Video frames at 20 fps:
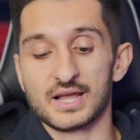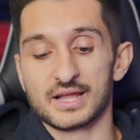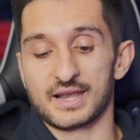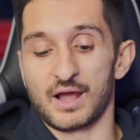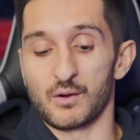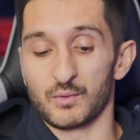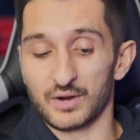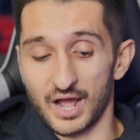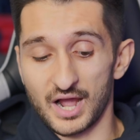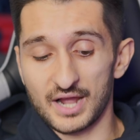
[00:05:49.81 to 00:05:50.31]

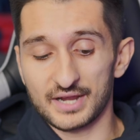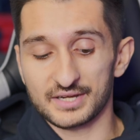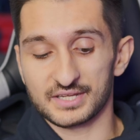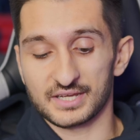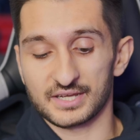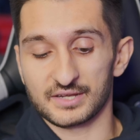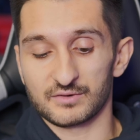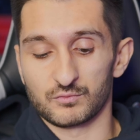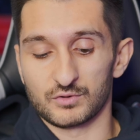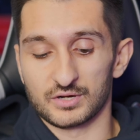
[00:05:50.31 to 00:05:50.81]
Now what I
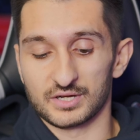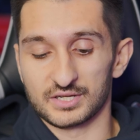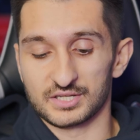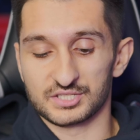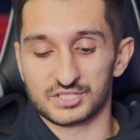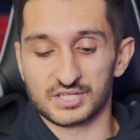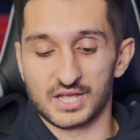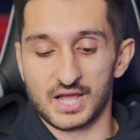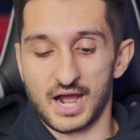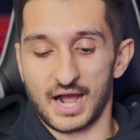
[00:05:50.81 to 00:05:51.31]
did
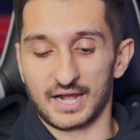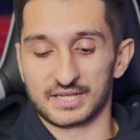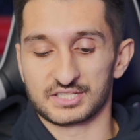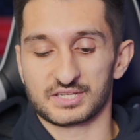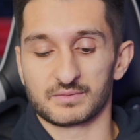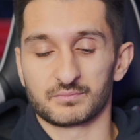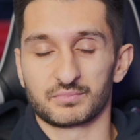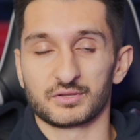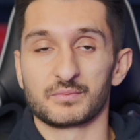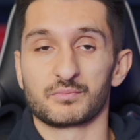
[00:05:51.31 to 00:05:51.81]
was I
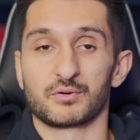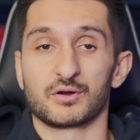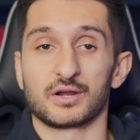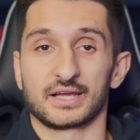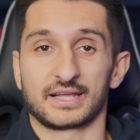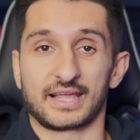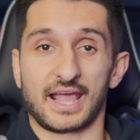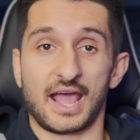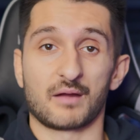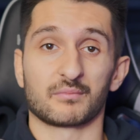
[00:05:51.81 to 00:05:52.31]
simply put a
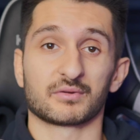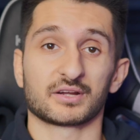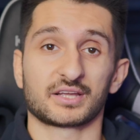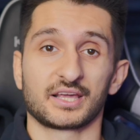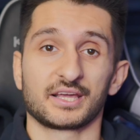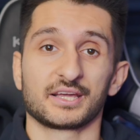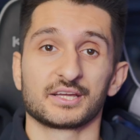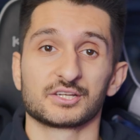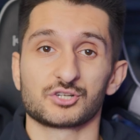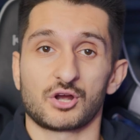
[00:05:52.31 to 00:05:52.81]
camera
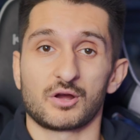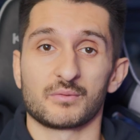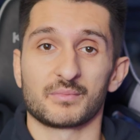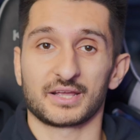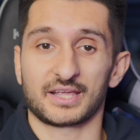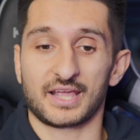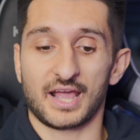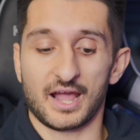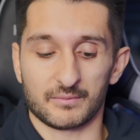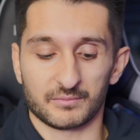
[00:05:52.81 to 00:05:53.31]
cage on my
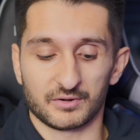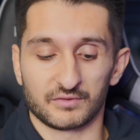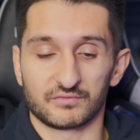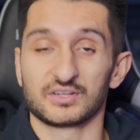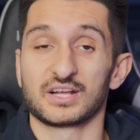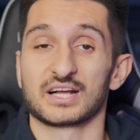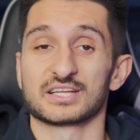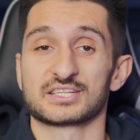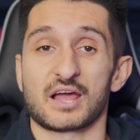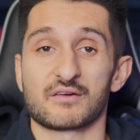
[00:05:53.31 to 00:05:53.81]
camera. If you
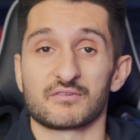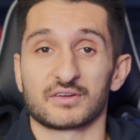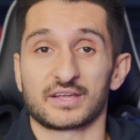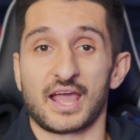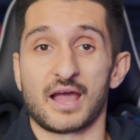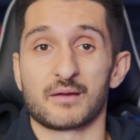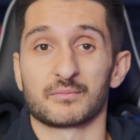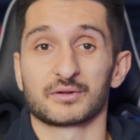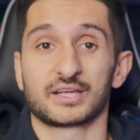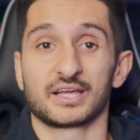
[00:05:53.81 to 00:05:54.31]
guys have a
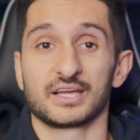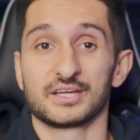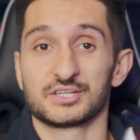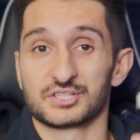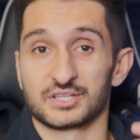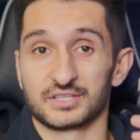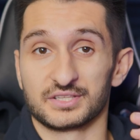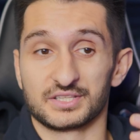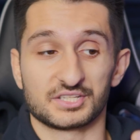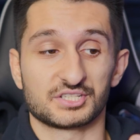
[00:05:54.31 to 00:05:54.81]
camera cage,
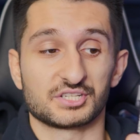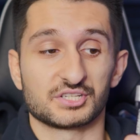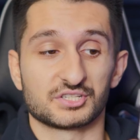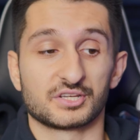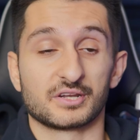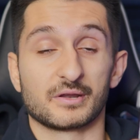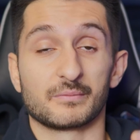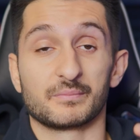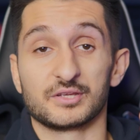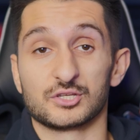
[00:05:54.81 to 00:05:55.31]
then this is
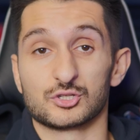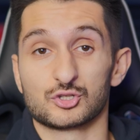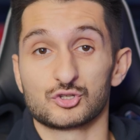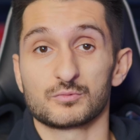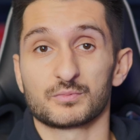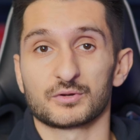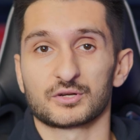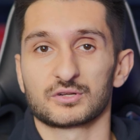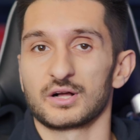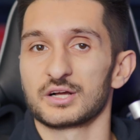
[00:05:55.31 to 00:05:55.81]
going to be
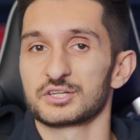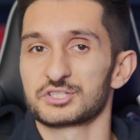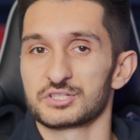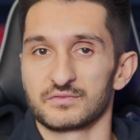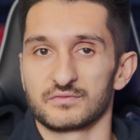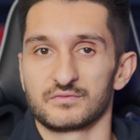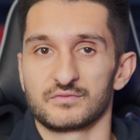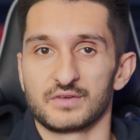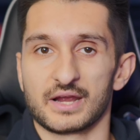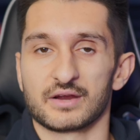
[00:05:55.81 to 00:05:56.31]
super clutch
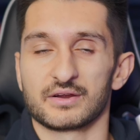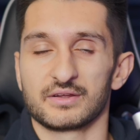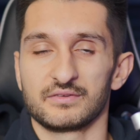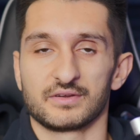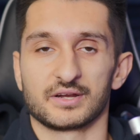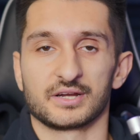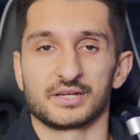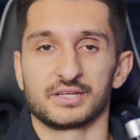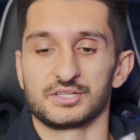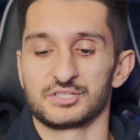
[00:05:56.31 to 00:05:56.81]
and very,
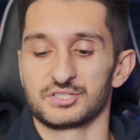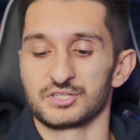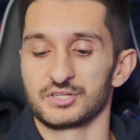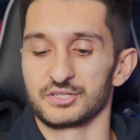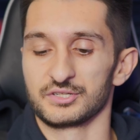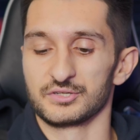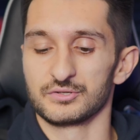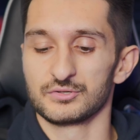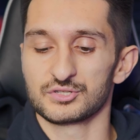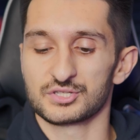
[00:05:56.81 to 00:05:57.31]
very easy to
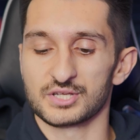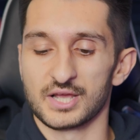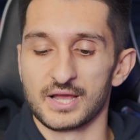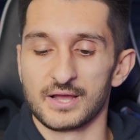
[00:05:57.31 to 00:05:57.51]
use.